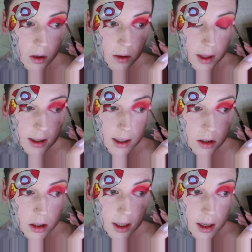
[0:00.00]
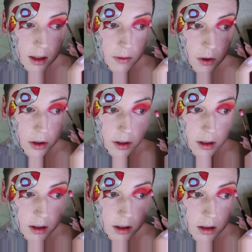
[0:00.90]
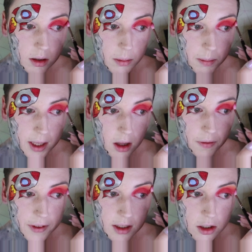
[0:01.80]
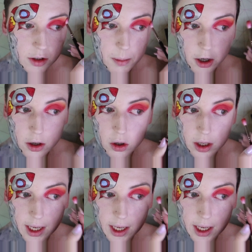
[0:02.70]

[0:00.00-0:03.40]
Oh, that actually kind of worked. Piloff is such a smart